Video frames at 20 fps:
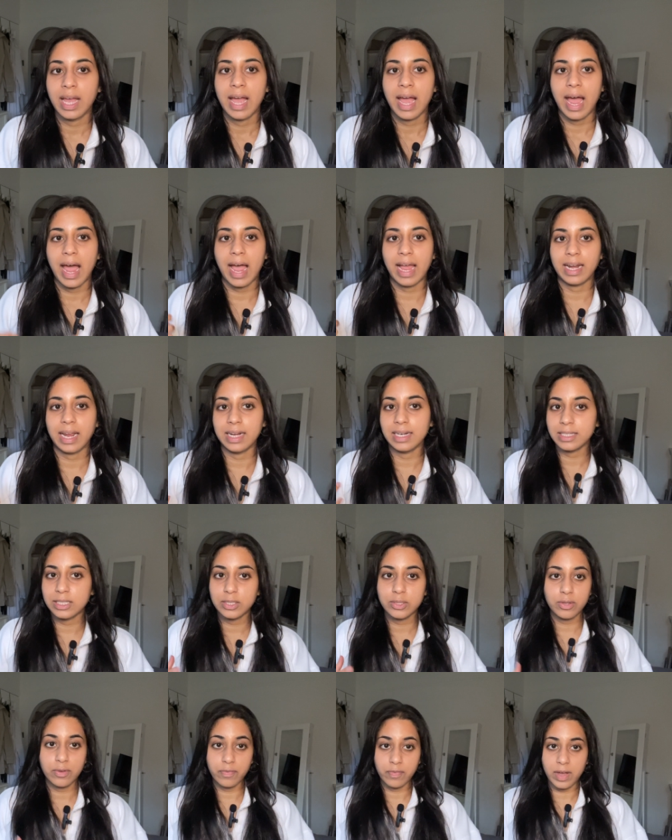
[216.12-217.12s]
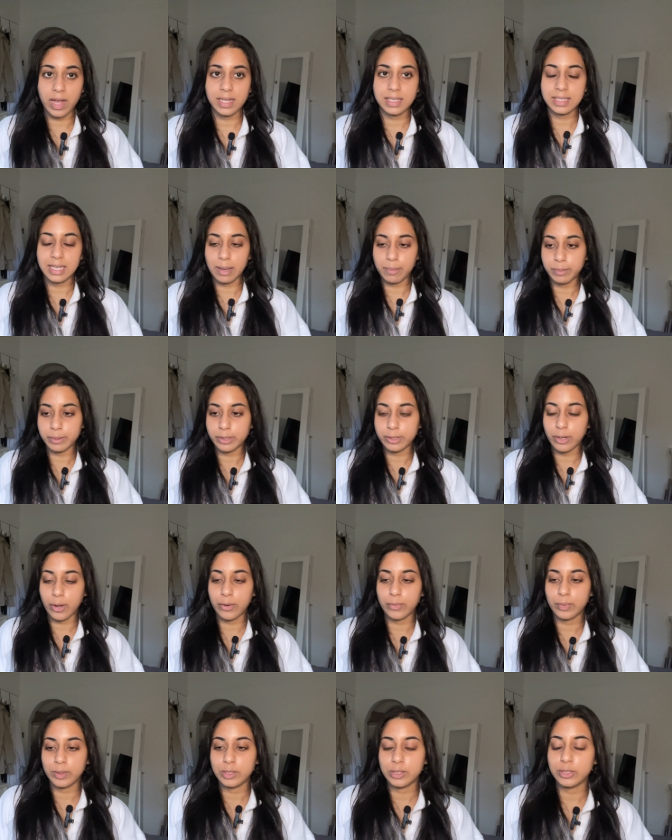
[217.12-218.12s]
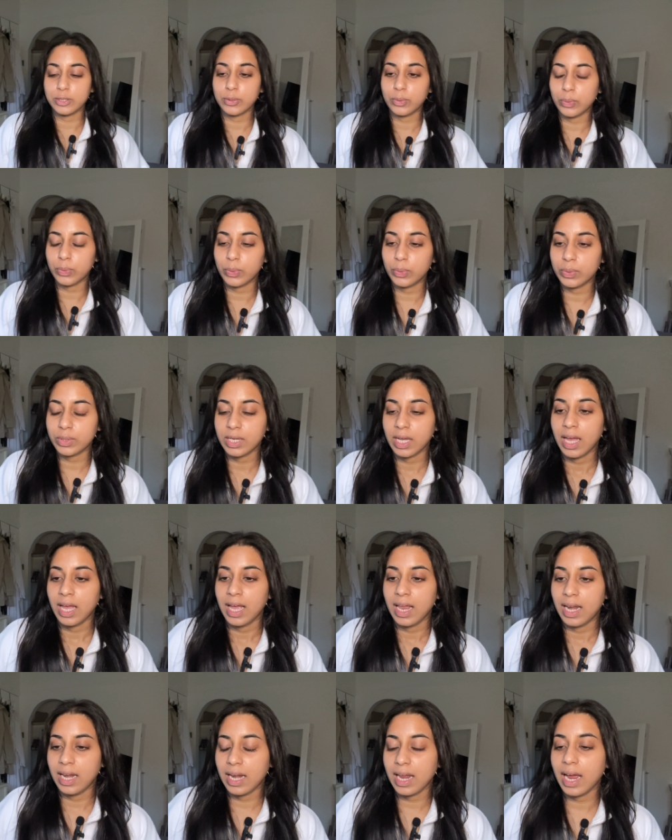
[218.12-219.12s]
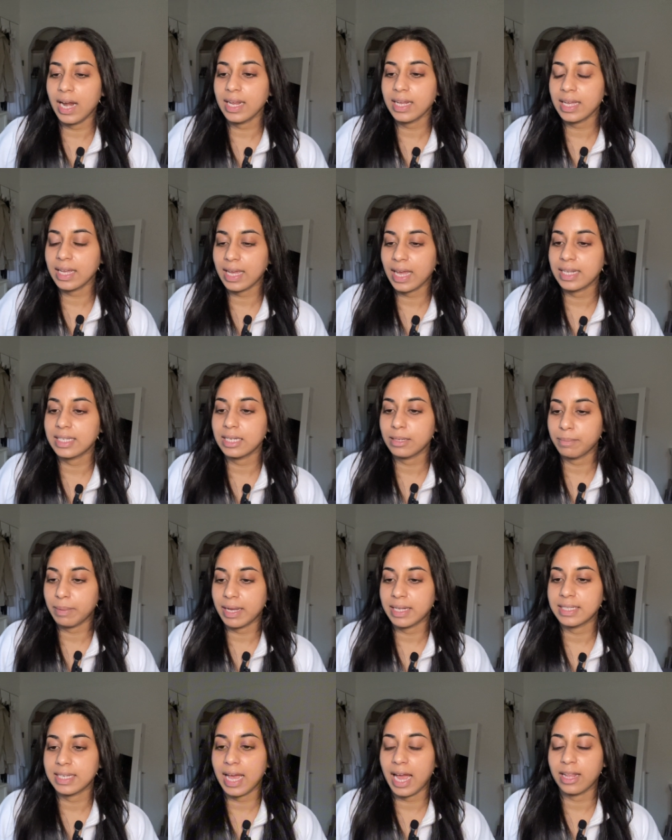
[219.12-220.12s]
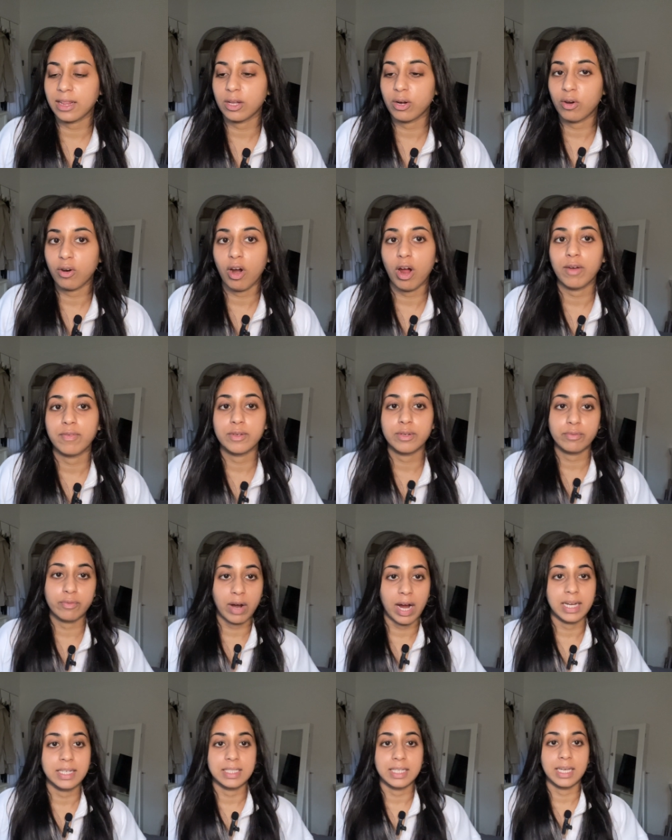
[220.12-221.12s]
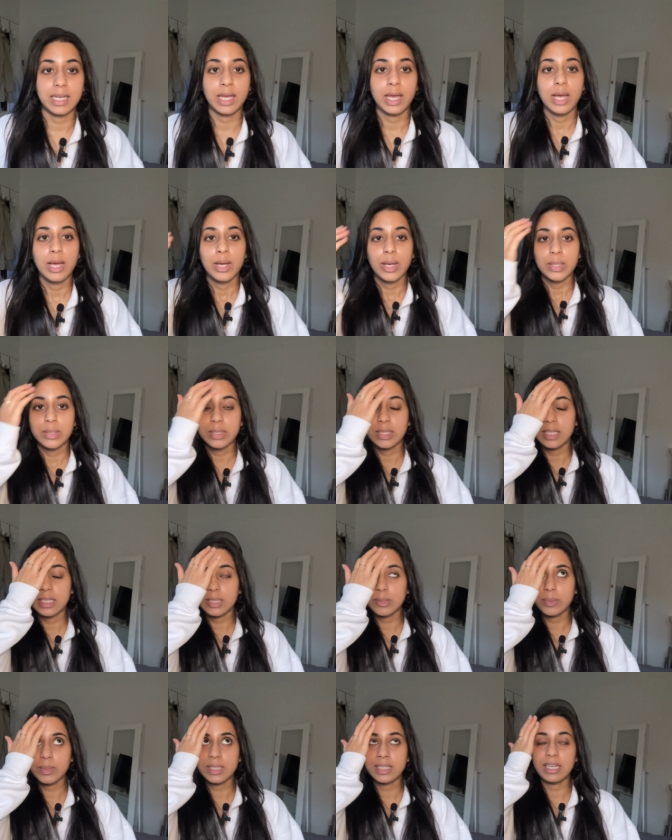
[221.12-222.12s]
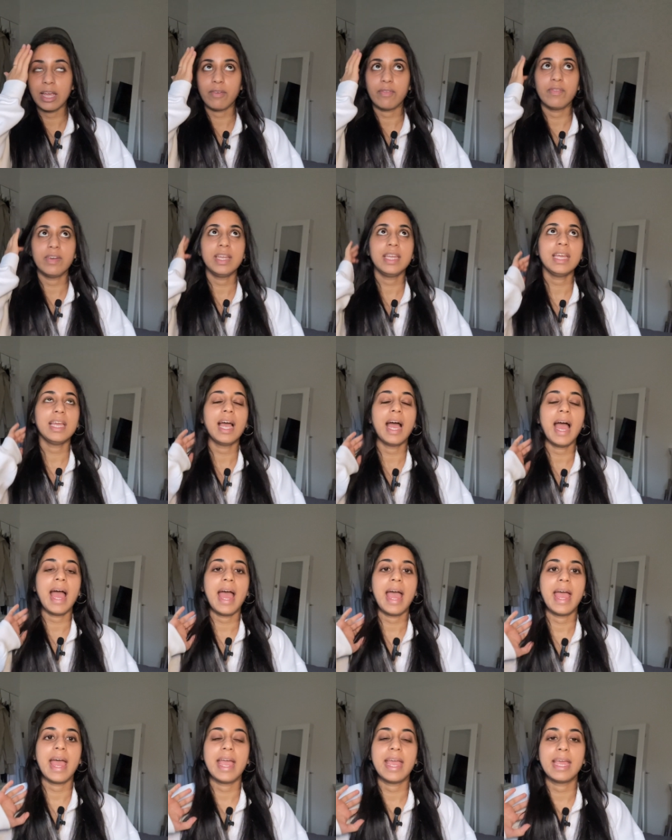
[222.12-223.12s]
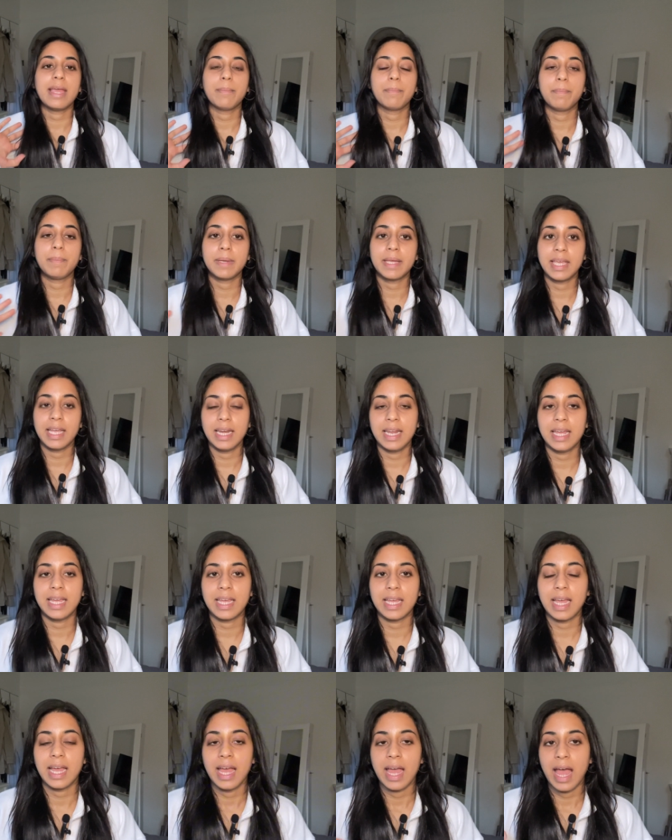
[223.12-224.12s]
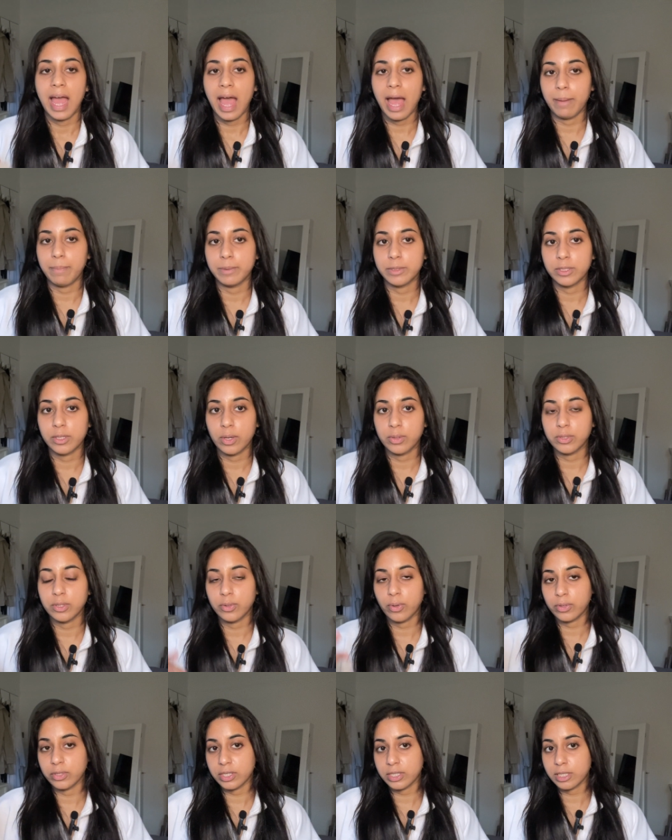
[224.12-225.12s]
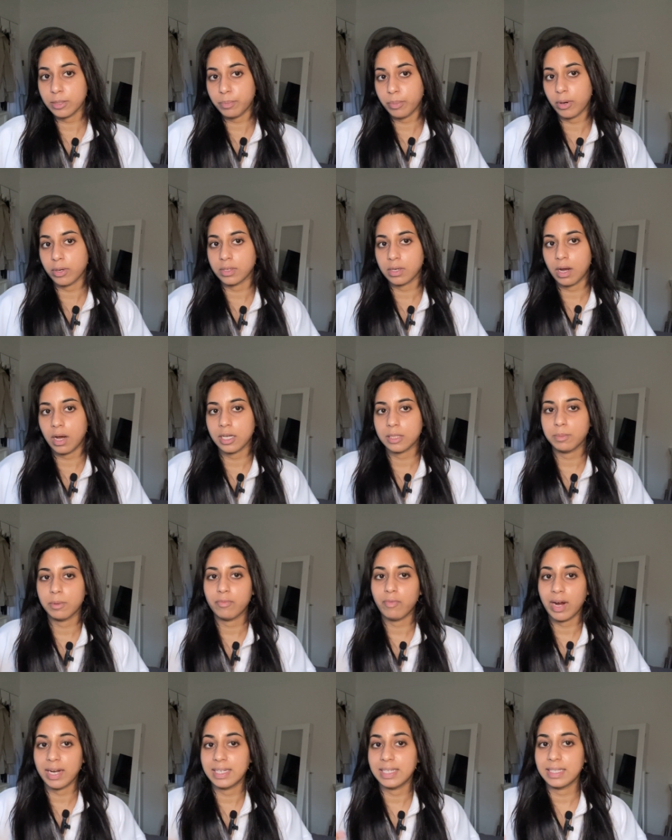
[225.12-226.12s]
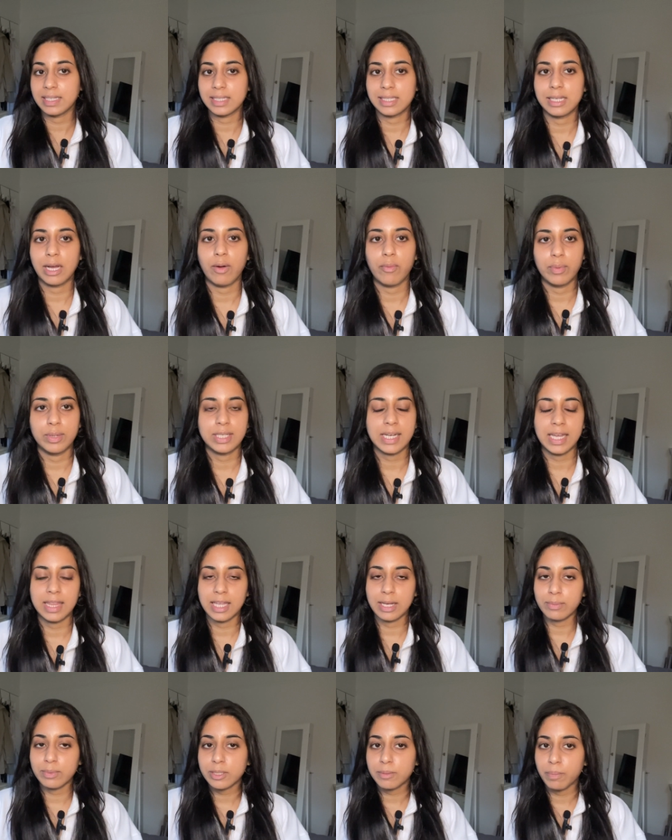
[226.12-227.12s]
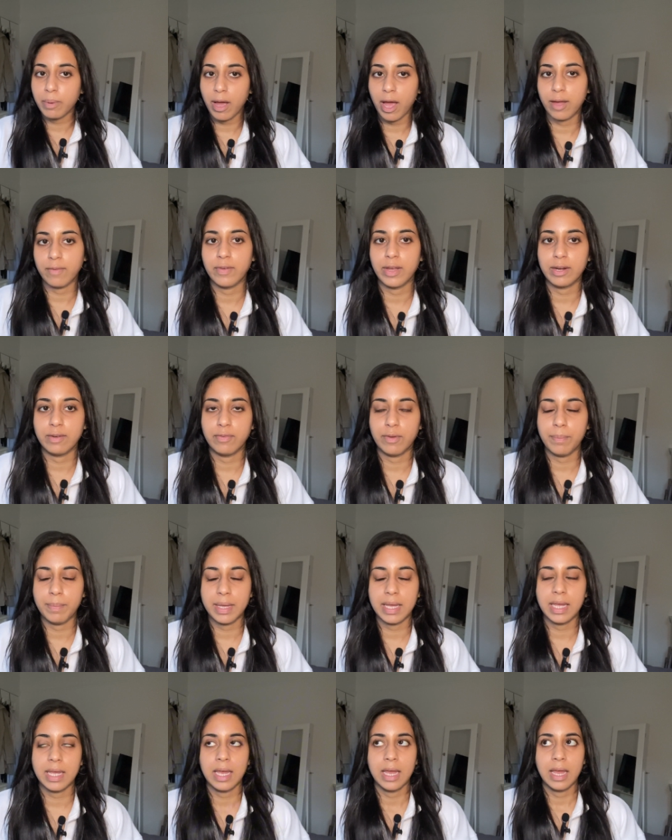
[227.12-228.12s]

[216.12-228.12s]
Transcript: and I listened to the first episode, which is called Learning and Getting Better at the Craft of Writing. So this was definitely a beginning episode to not just the podcast, but writing itself, which I think was perfect for me